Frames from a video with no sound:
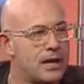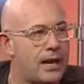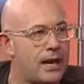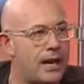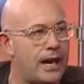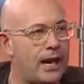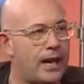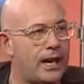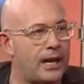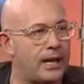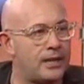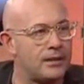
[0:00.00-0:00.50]

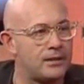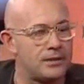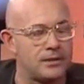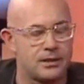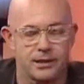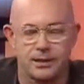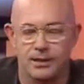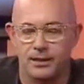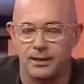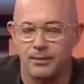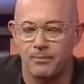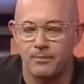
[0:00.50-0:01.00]
And
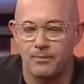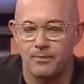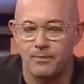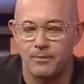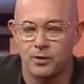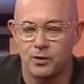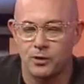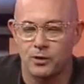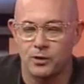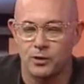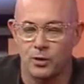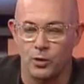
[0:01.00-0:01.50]

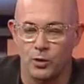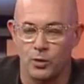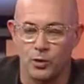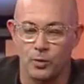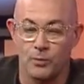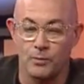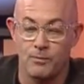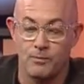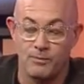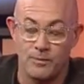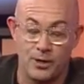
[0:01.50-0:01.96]
so